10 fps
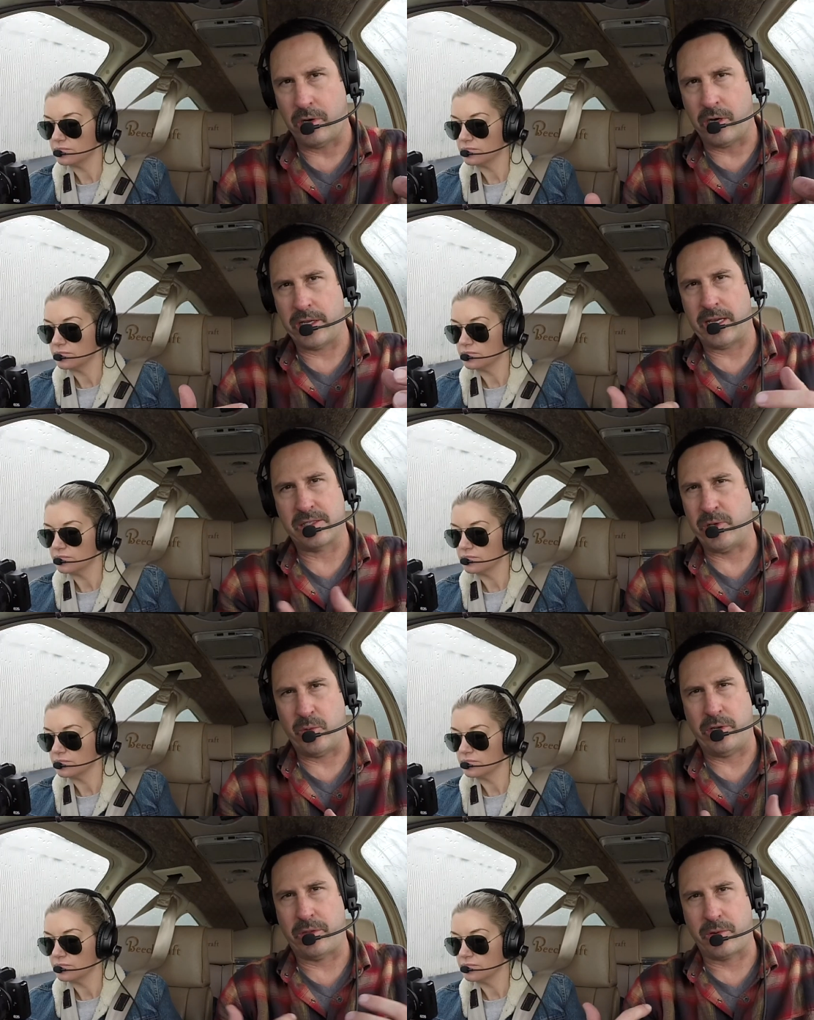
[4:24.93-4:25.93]
Speaker 1: Bonnie asked me
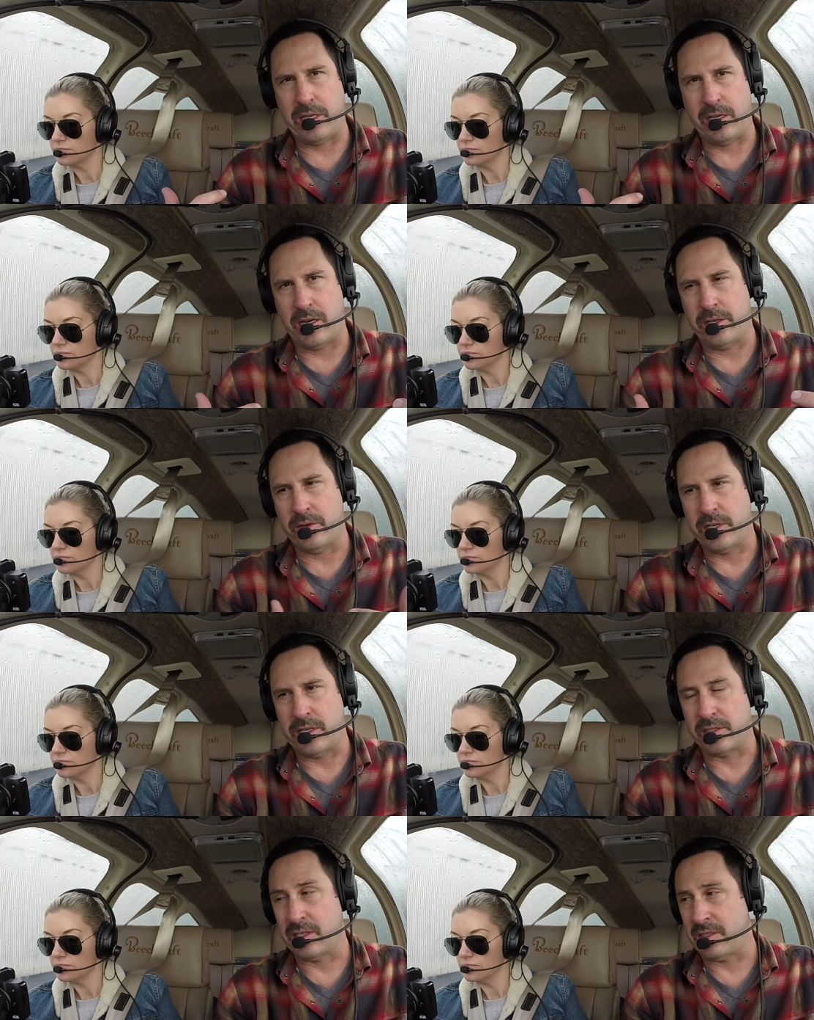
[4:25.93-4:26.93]
what 3D audio
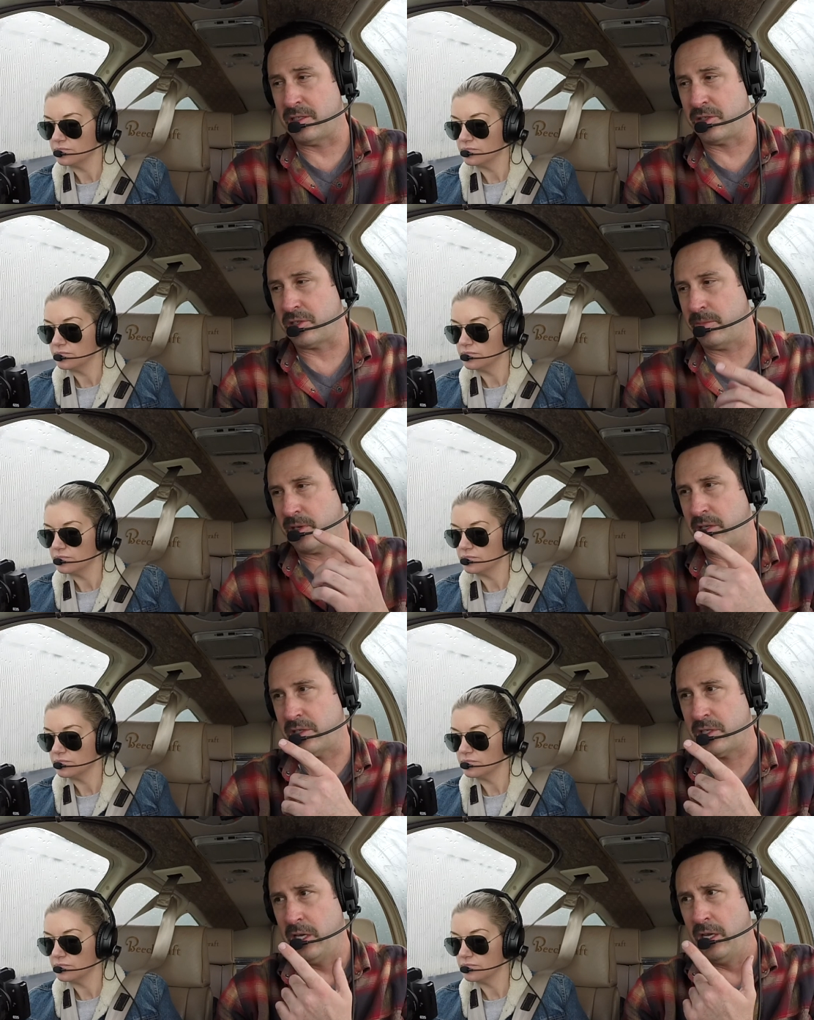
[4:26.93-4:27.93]
is. It's interesting
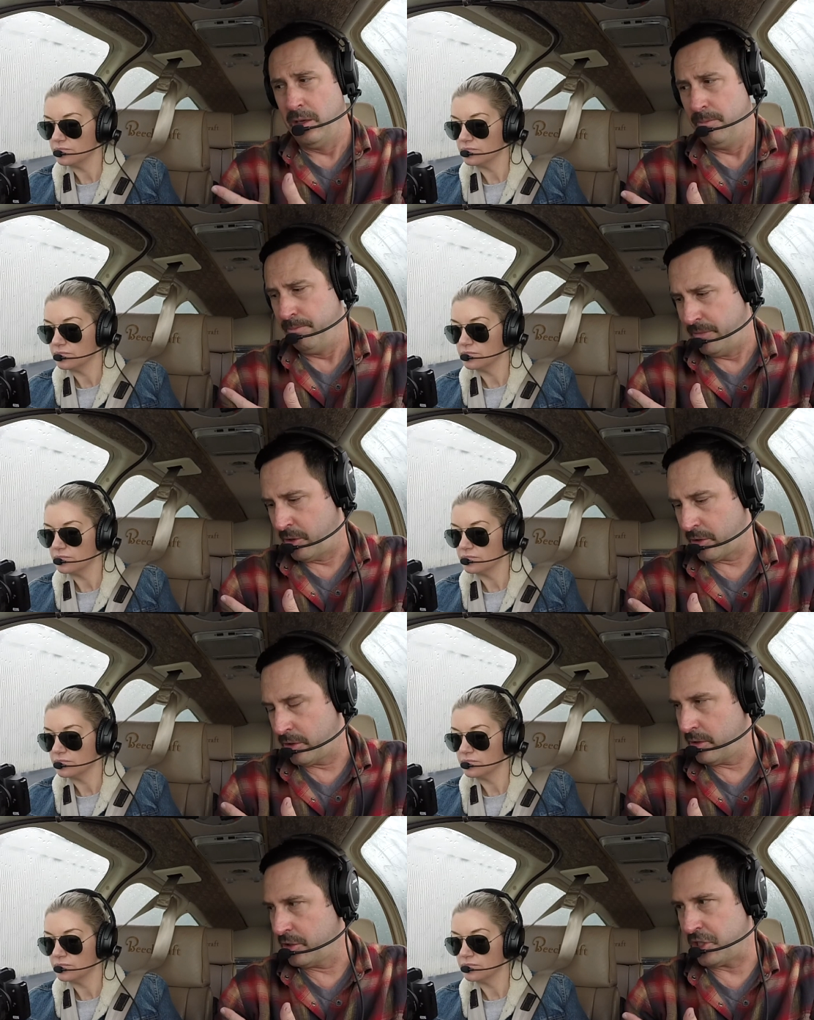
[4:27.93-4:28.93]
because
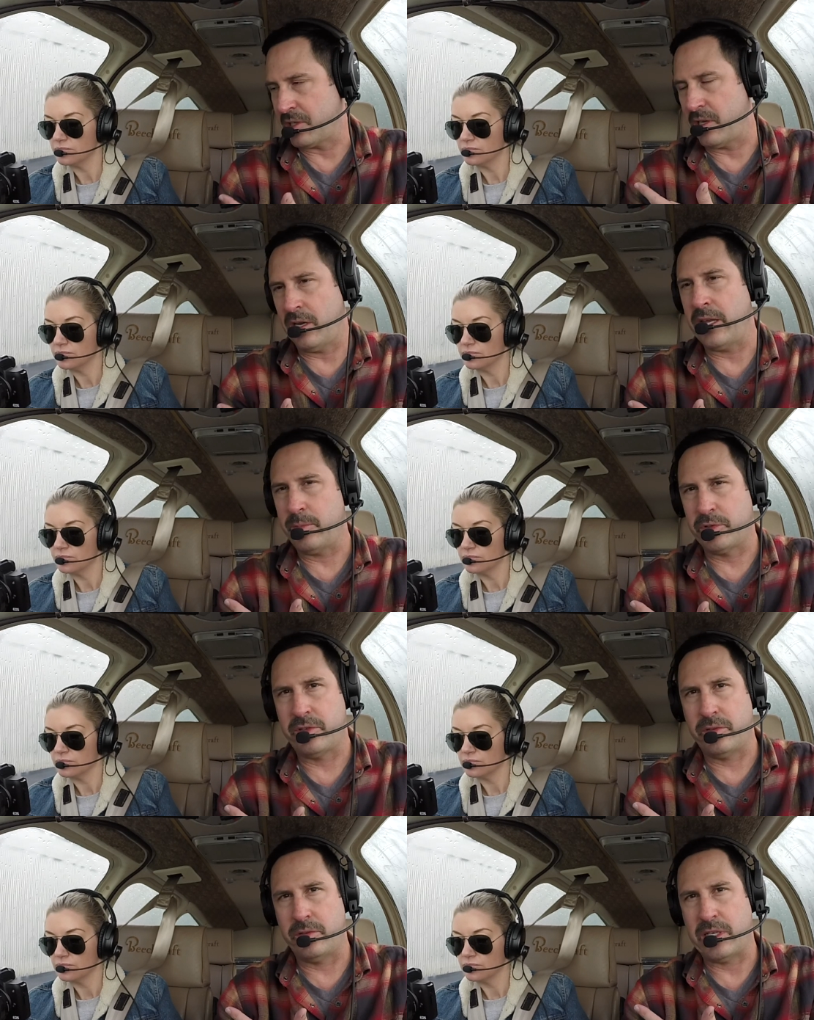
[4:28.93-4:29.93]
she's unable
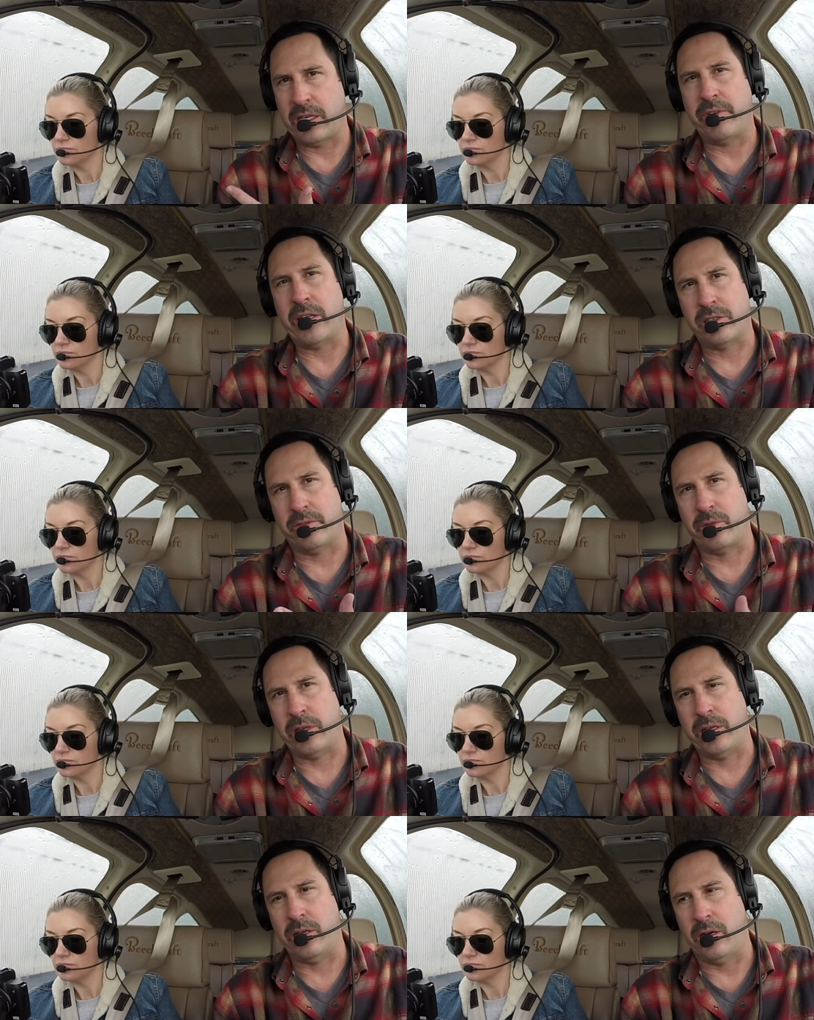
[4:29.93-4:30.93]
to take advantage of
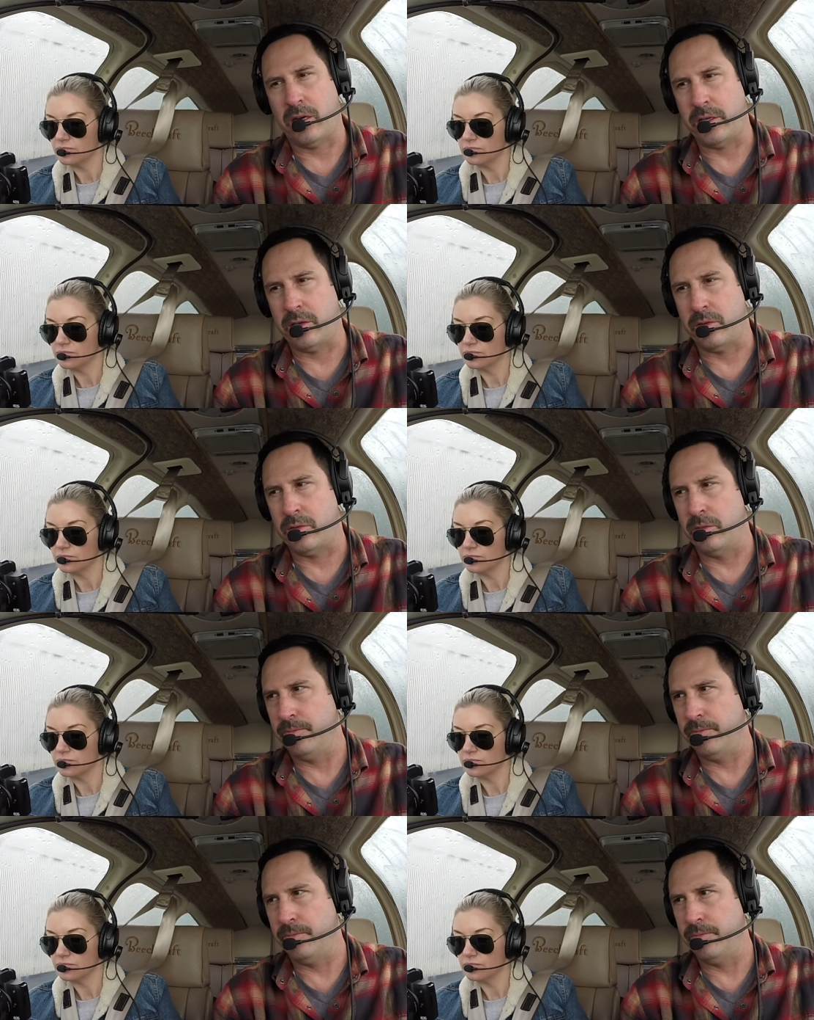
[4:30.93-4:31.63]
3D audio